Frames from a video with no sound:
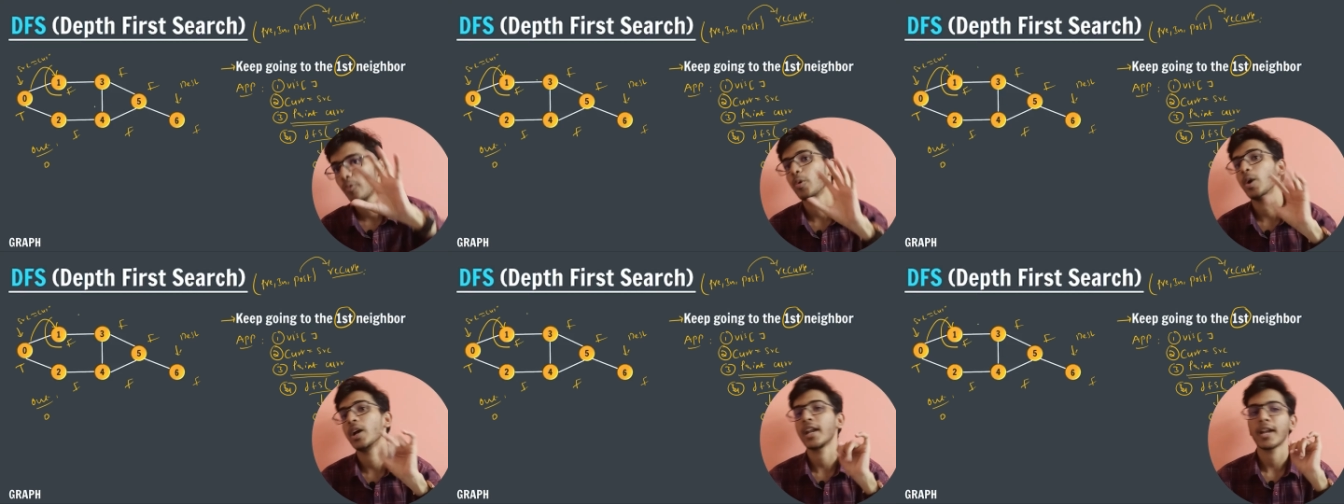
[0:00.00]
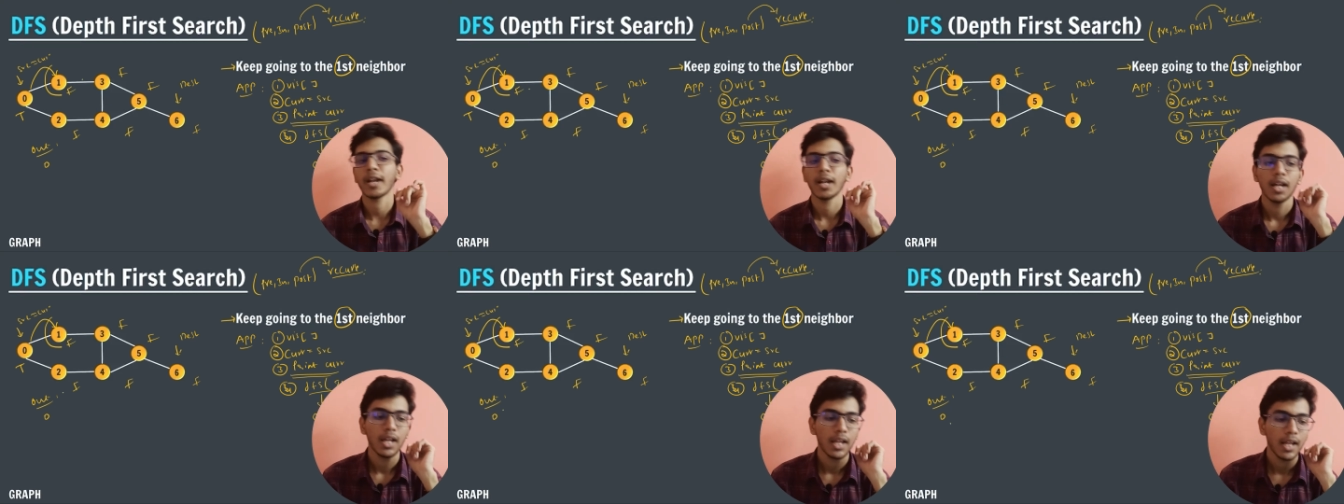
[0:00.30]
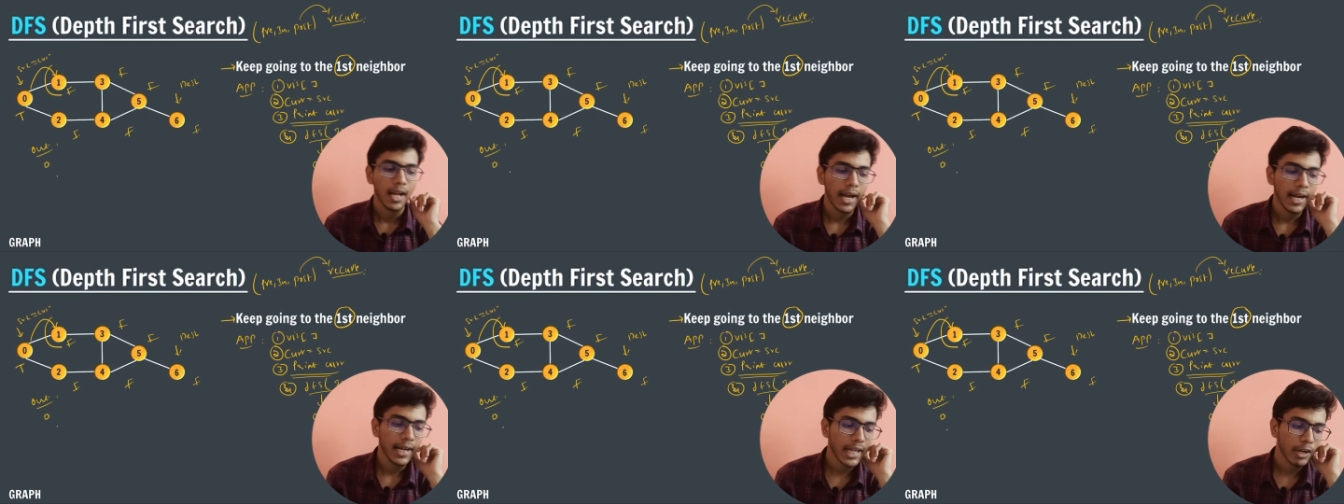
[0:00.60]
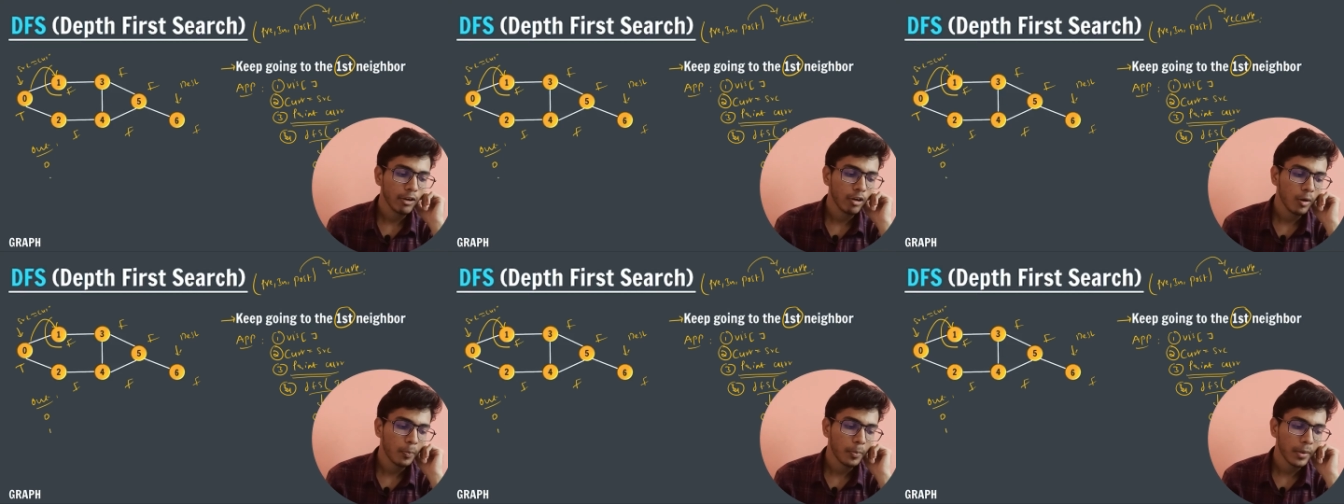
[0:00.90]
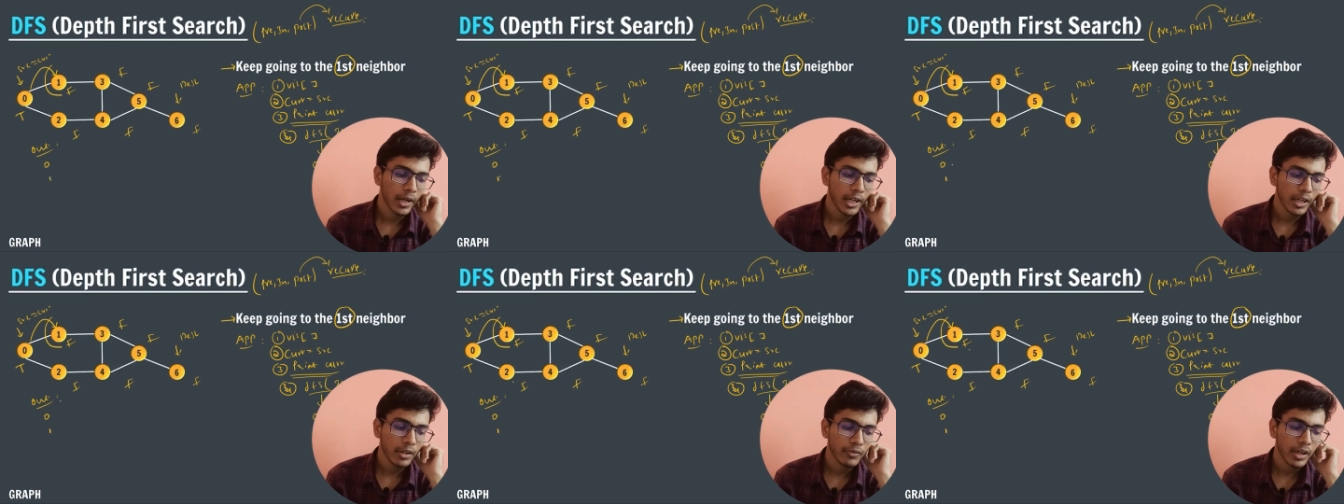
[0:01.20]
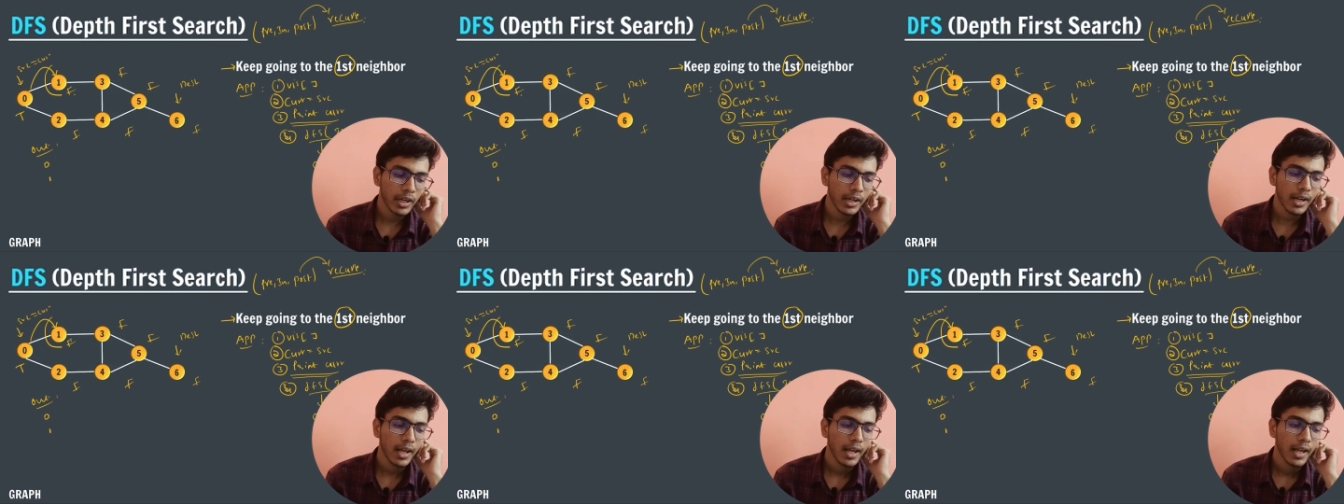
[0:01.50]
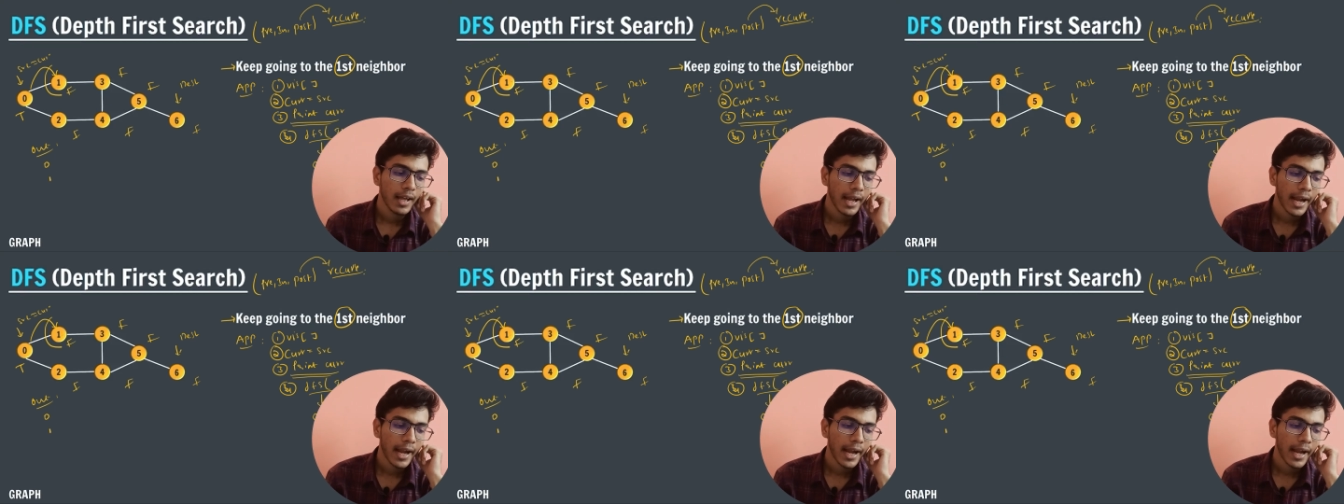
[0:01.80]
1 and I will print 1,